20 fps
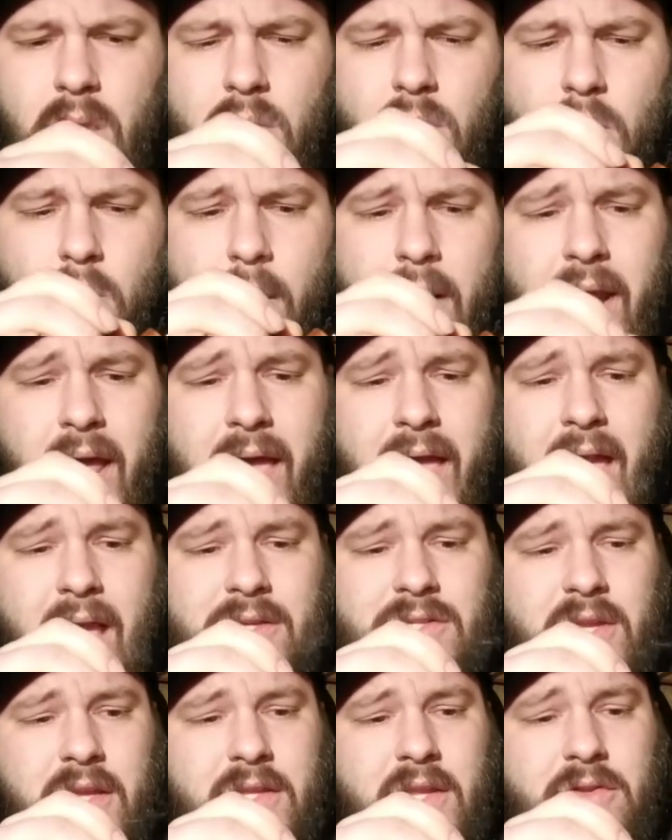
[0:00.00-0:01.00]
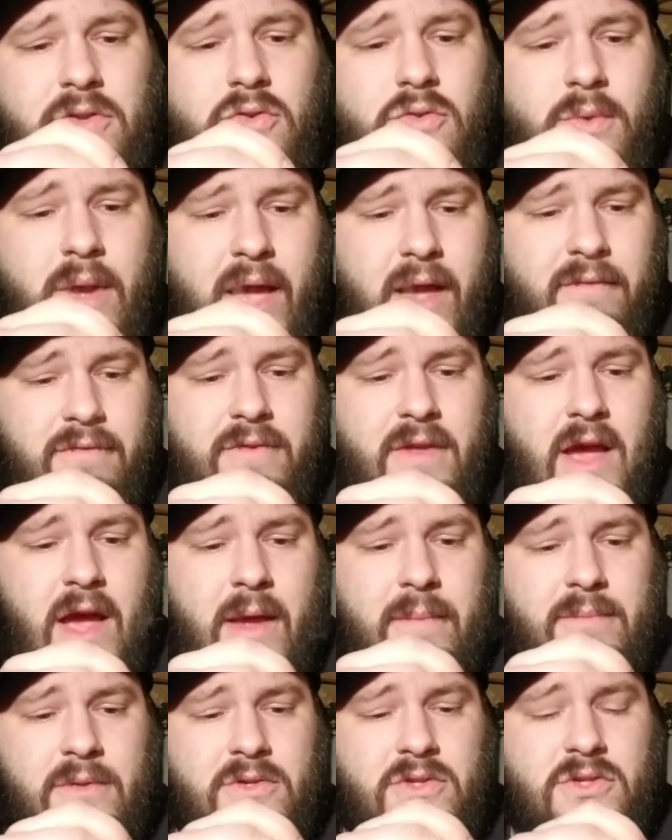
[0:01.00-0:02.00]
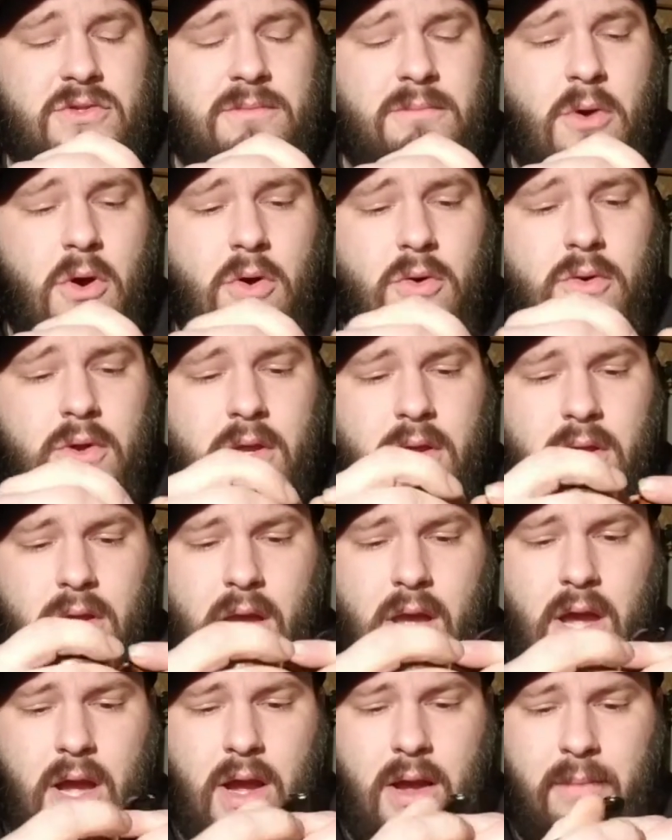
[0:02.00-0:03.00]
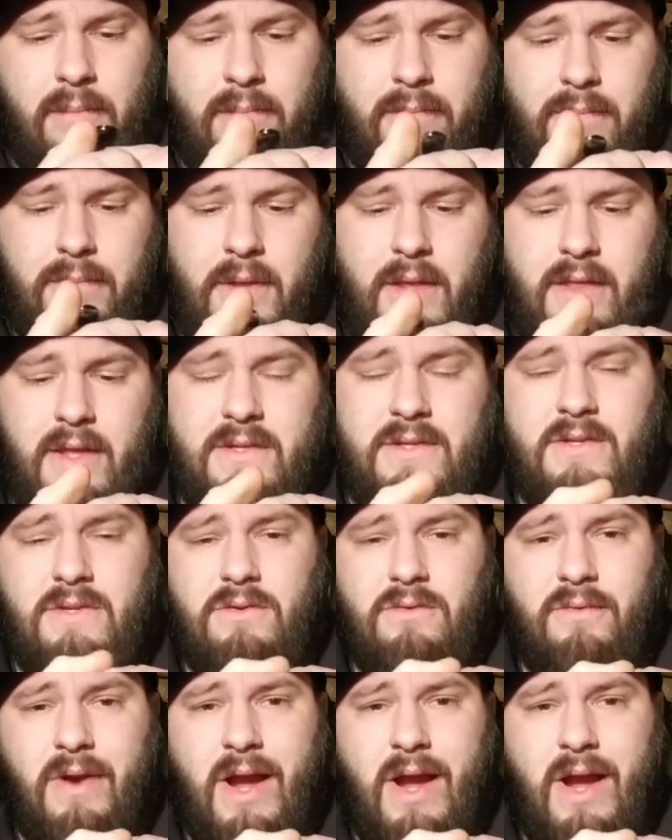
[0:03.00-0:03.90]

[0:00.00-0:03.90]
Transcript: when I actually do have time to smoke, and this is a